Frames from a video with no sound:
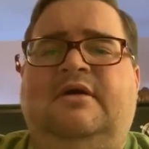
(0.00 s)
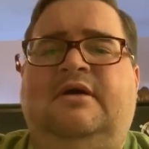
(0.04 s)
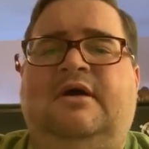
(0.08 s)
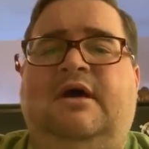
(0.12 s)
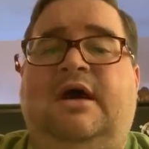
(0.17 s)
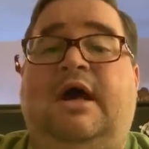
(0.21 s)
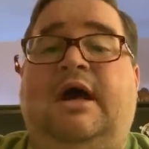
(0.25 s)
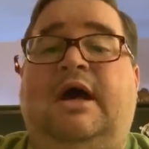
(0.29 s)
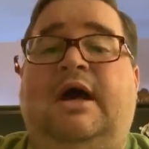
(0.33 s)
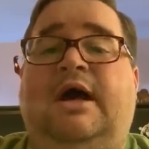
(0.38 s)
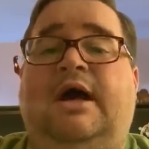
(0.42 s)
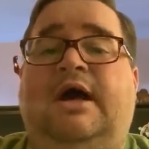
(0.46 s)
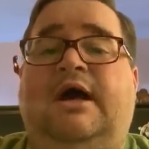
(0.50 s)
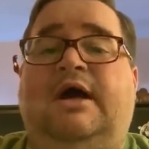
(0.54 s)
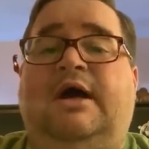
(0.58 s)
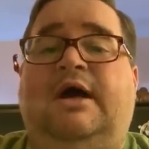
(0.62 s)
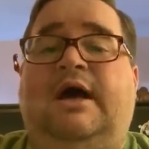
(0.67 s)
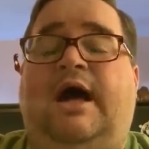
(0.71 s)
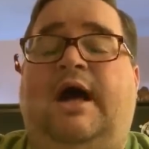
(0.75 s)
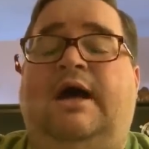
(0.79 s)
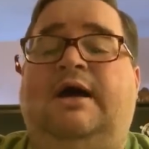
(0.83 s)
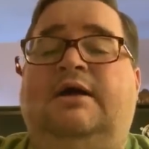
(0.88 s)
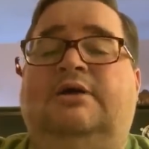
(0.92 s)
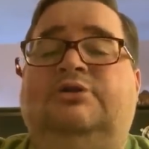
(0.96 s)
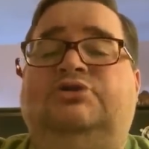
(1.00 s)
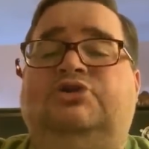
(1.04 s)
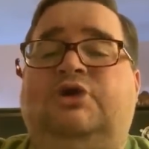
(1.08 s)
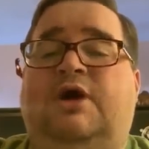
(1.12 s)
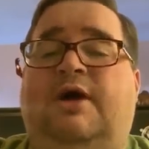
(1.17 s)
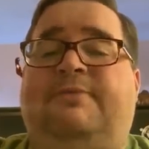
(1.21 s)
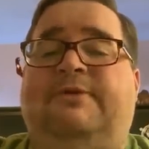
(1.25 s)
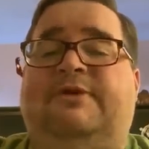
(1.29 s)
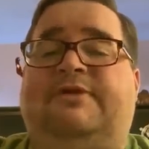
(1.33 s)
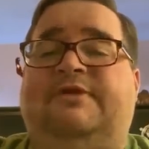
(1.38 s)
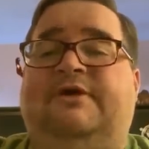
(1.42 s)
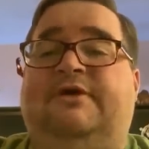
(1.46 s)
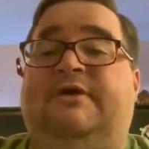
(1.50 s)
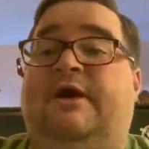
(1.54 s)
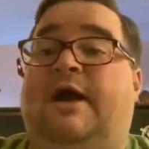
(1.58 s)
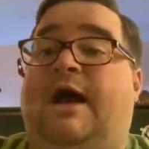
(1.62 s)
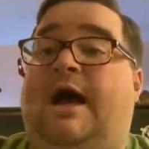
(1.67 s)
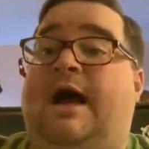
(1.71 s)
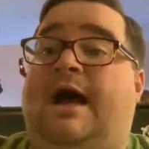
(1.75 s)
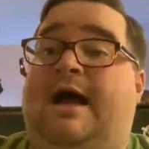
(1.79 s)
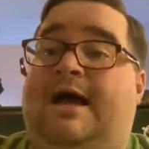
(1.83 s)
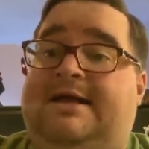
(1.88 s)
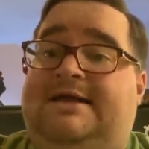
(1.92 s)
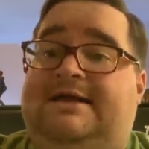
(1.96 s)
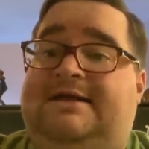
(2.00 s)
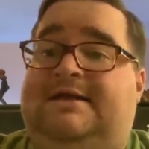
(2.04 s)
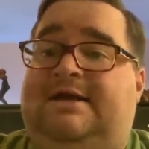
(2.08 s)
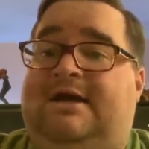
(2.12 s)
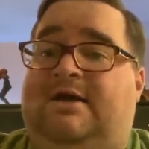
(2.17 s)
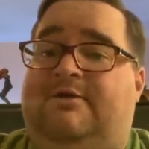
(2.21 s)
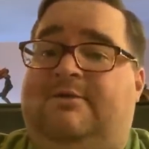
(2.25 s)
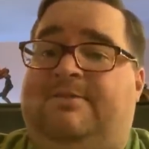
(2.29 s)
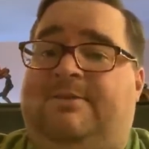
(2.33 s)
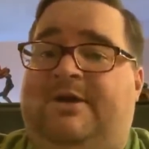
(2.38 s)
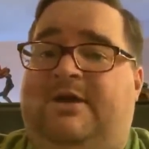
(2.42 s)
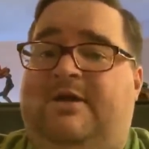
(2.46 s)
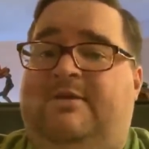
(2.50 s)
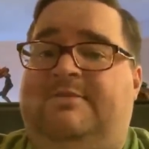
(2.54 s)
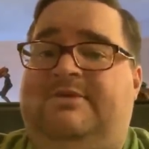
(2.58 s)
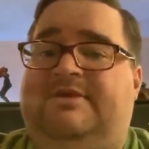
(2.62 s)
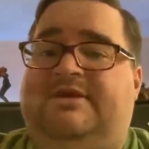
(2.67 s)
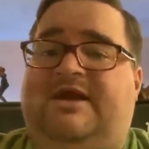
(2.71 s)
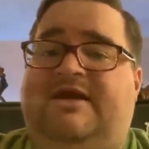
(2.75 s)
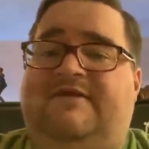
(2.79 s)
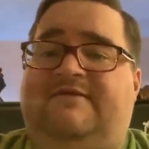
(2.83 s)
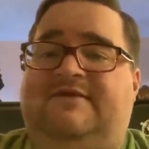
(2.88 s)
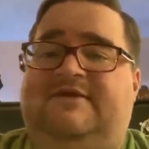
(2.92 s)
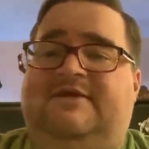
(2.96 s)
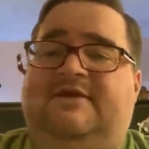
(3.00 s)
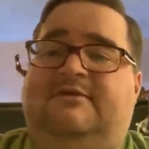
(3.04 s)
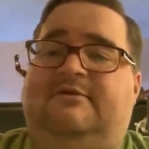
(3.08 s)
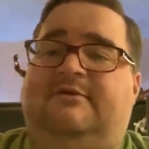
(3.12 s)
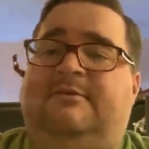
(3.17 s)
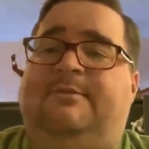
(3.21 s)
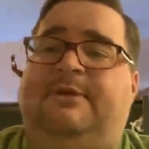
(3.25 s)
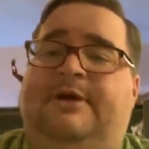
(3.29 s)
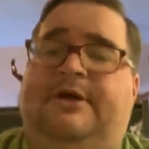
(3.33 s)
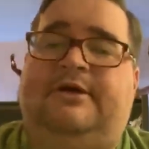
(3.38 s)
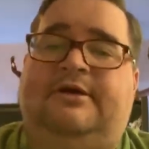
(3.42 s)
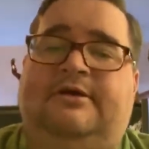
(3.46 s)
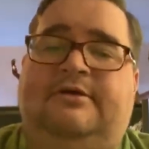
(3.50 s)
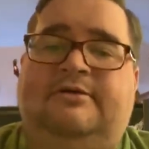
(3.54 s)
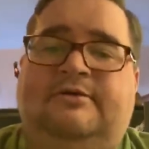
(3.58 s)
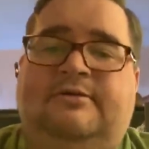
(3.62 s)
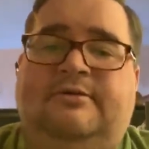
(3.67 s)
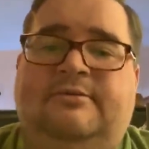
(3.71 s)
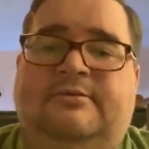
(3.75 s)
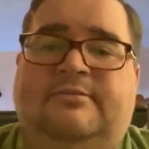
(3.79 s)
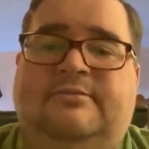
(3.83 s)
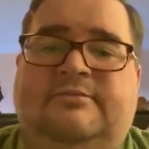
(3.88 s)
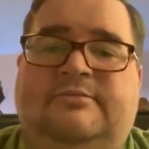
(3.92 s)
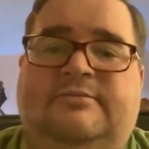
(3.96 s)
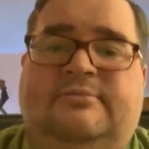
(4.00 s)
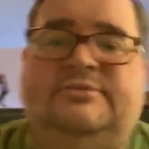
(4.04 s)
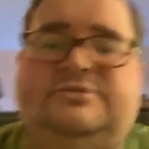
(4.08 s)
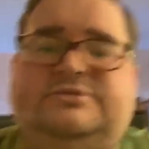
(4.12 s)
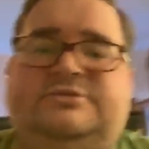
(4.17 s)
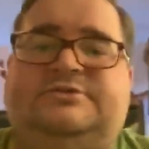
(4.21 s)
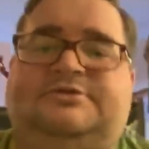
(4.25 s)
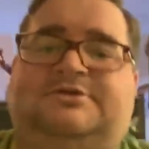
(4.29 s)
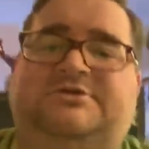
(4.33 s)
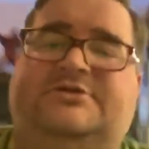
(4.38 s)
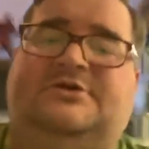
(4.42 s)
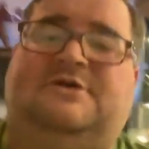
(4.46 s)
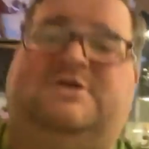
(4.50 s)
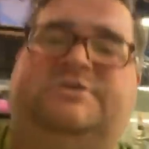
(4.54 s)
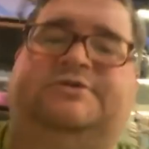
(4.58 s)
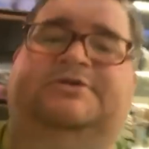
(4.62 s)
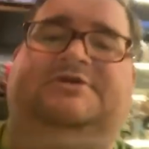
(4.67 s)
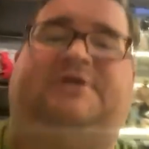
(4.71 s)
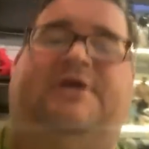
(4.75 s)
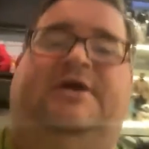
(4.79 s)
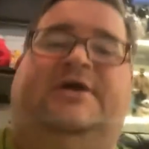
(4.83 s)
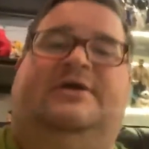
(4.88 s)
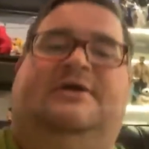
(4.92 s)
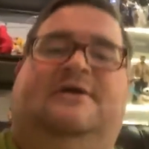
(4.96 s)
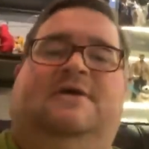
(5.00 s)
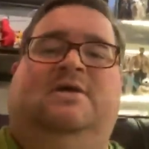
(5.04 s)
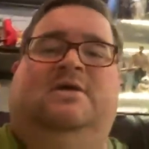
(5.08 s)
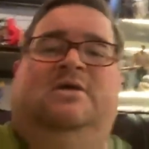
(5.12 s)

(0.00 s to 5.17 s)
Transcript: Tropic Thunder. I did not repair it, but David did repair Mr. Stark's flag.